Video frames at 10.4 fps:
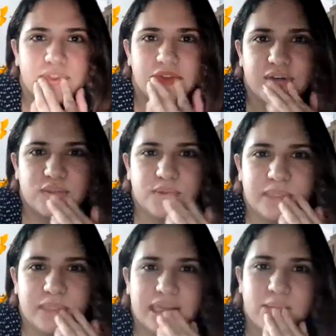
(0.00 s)
The first would
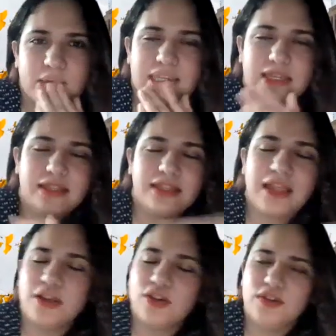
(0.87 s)
be networking.
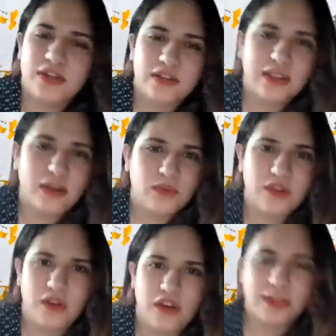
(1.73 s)
I know you hear that
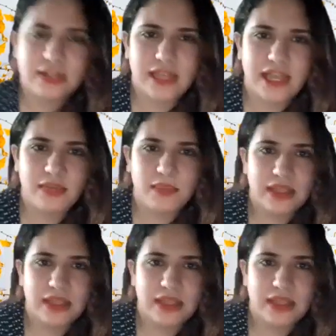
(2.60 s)
word all the time.